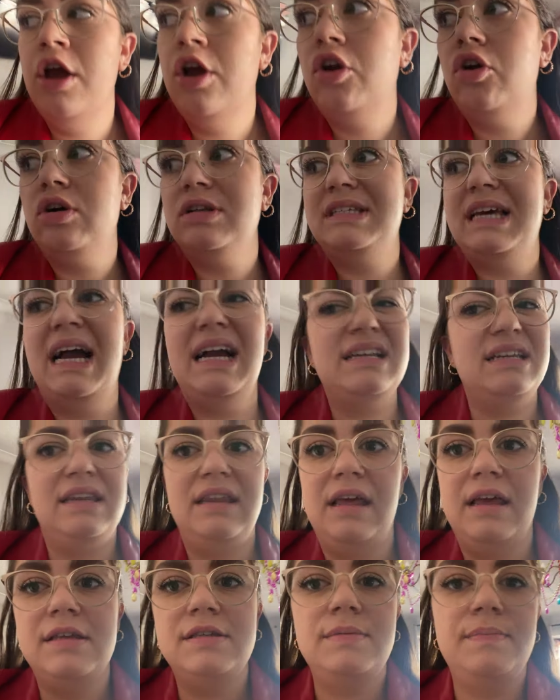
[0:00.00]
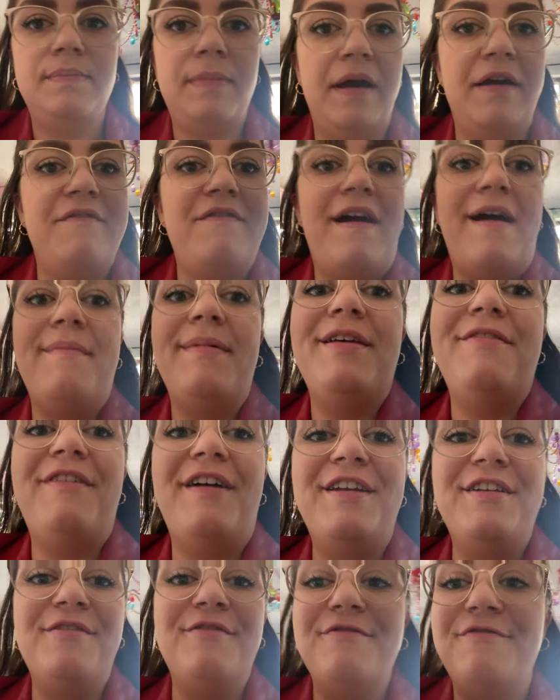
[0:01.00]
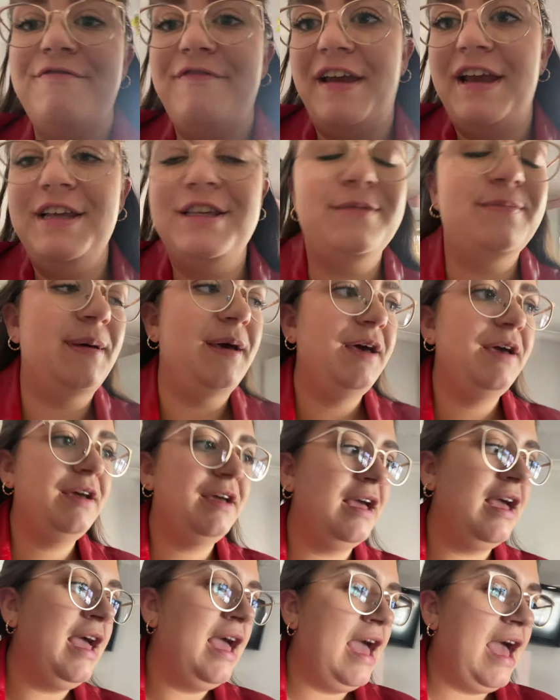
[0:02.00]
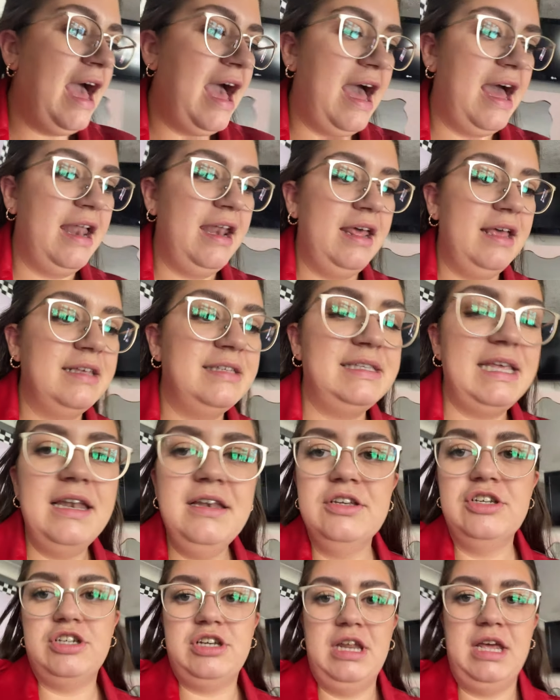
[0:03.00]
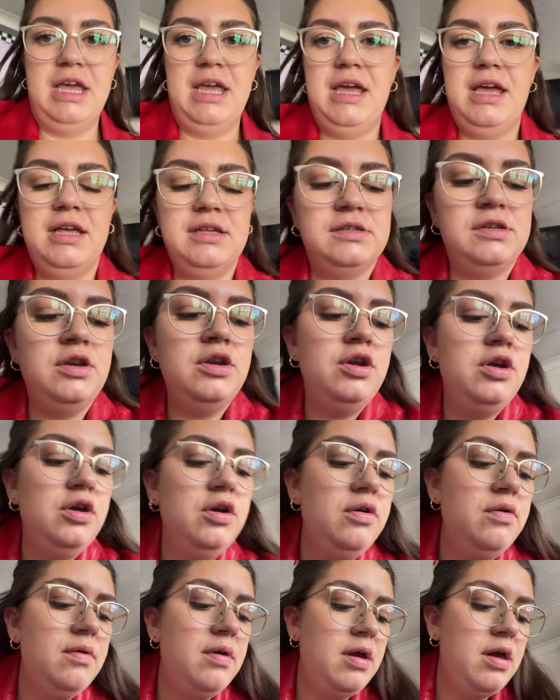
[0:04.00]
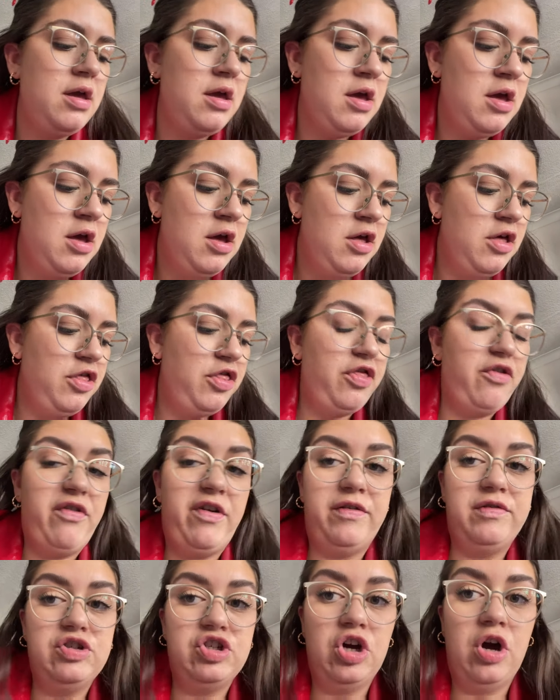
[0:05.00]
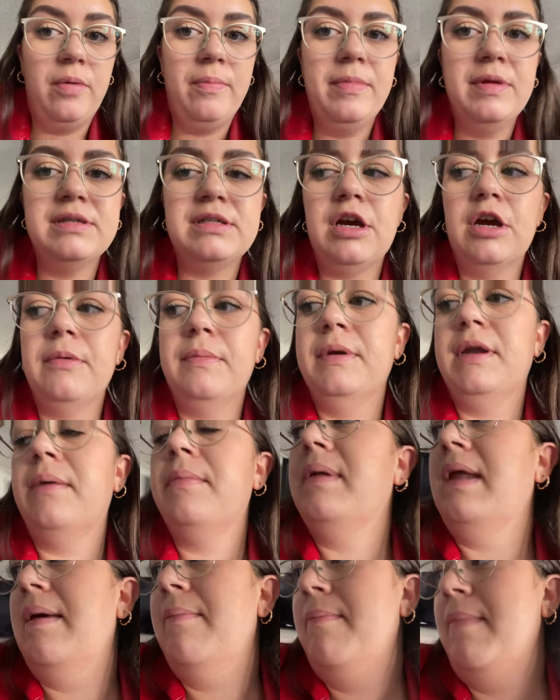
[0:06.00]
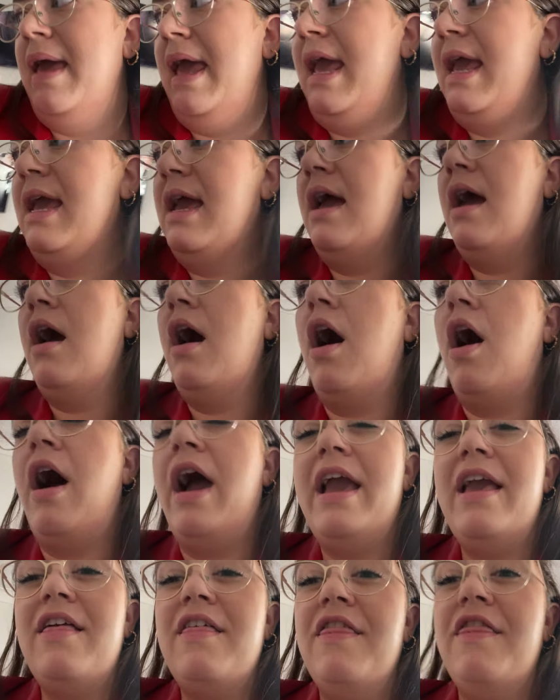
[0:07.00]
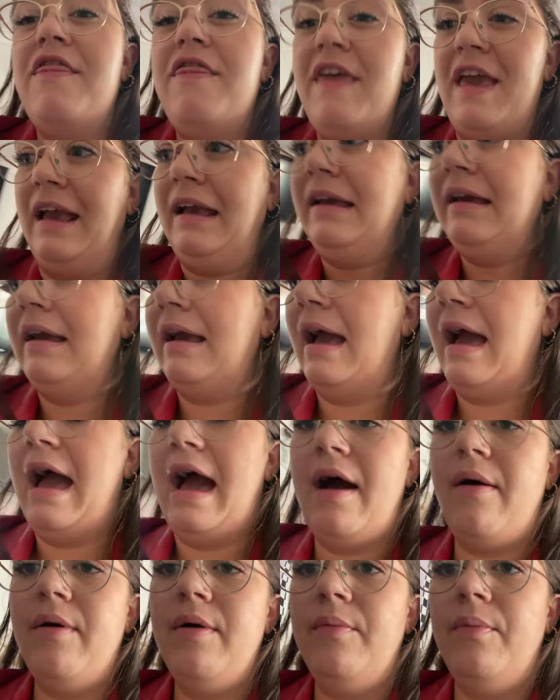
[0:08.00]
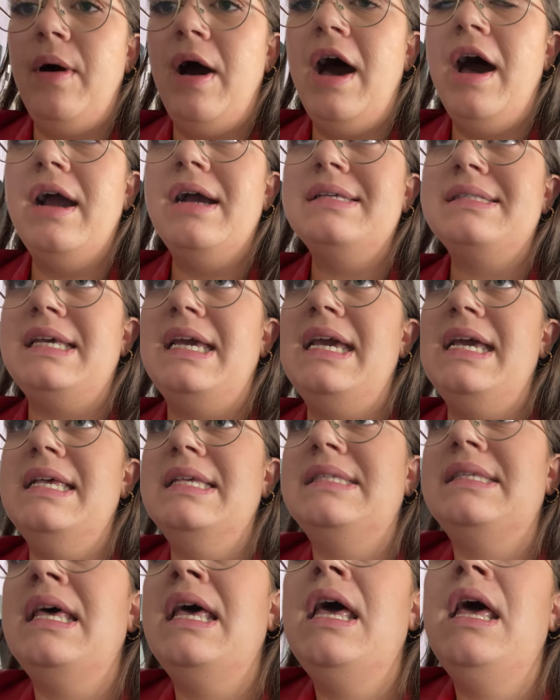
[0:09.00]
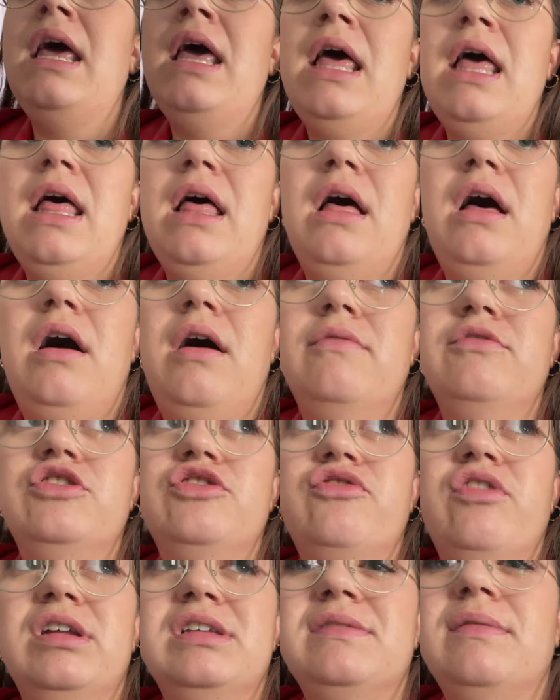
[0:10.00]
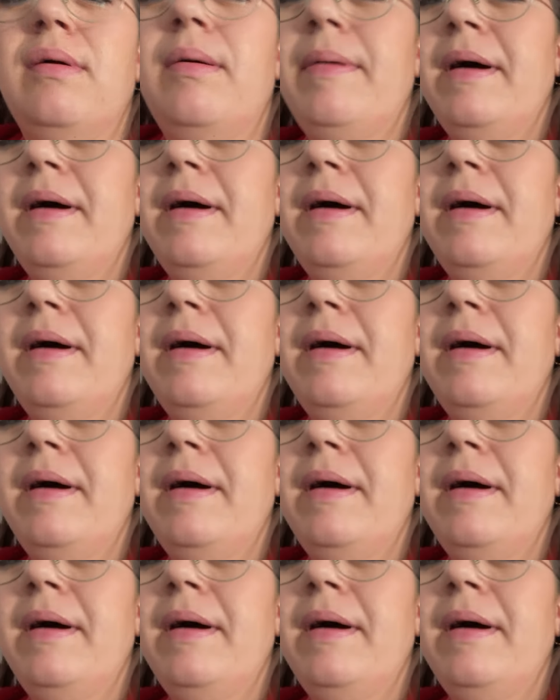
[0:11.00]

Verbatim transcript: got tagged in this by a family friend on Facebook and essentially it is a new thrift shop that's opened up near me. I think how it works is I've just read something my